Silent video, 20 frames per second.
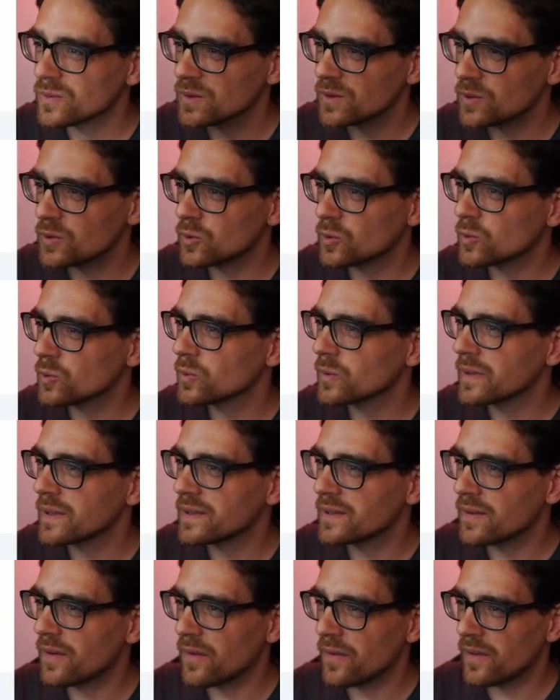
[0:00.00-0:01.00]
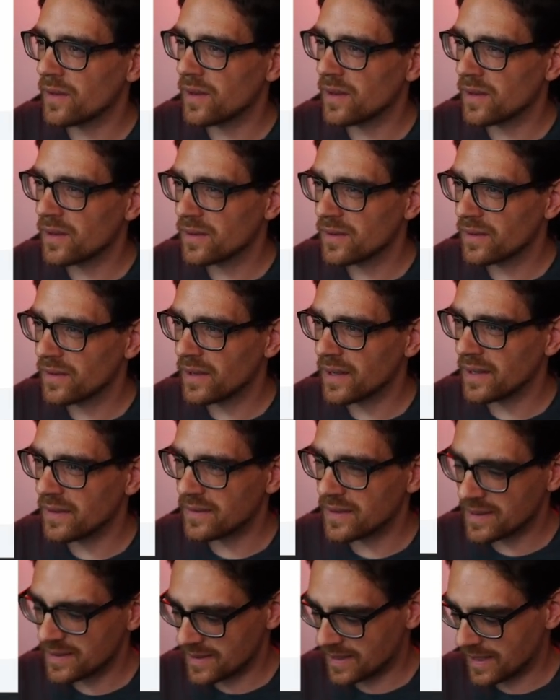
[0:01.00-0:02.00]
The tool is in
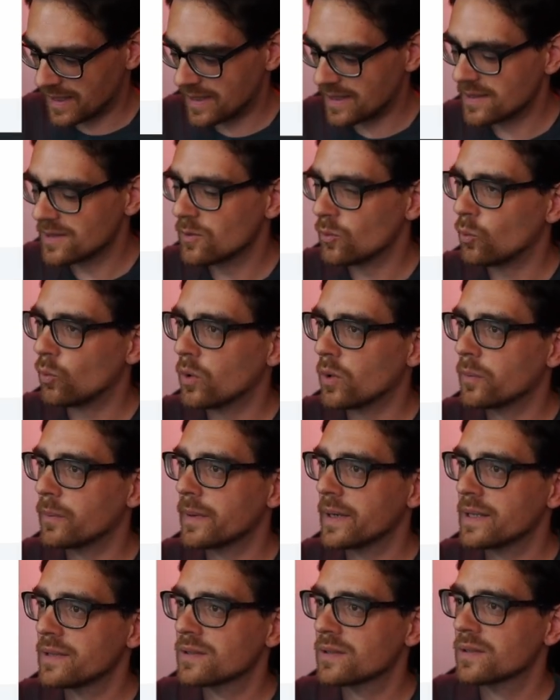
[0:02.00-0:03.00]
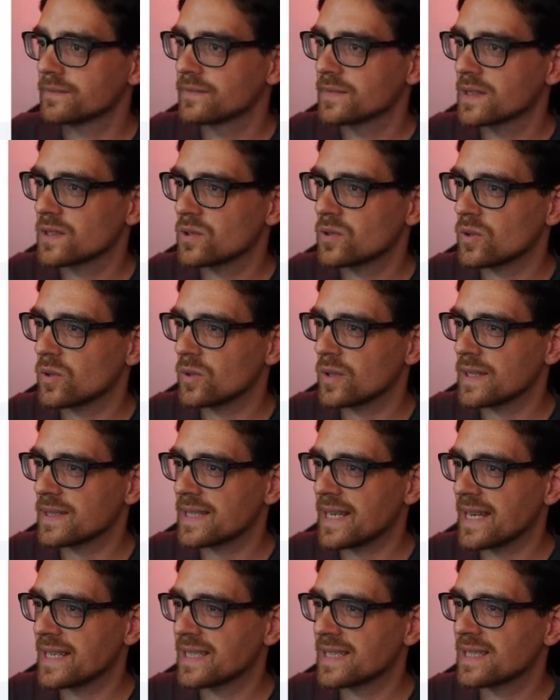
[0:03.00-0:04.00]
this case, WordPress. So let's
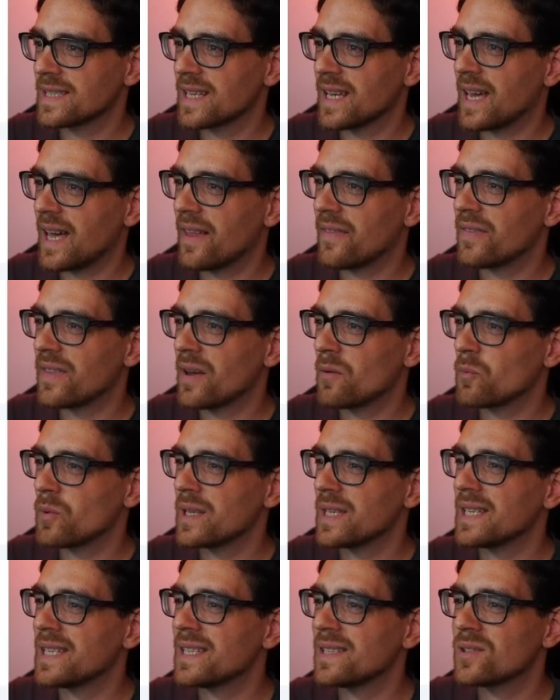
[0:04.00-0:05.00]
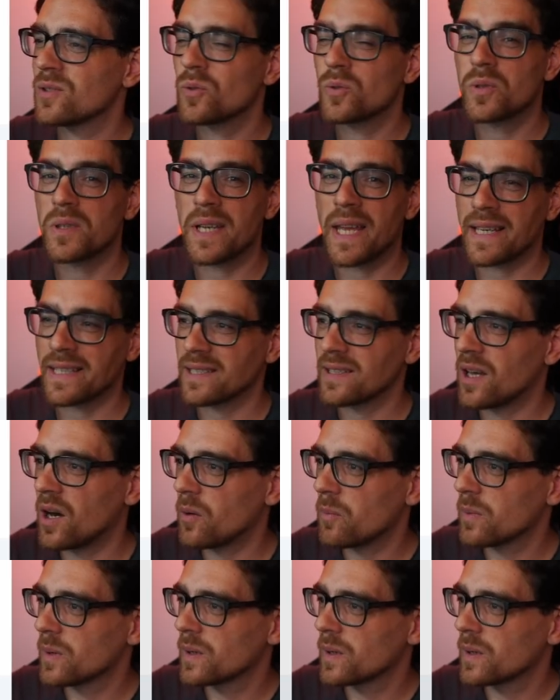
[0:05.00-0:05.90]
add it, and then we need to connect it up.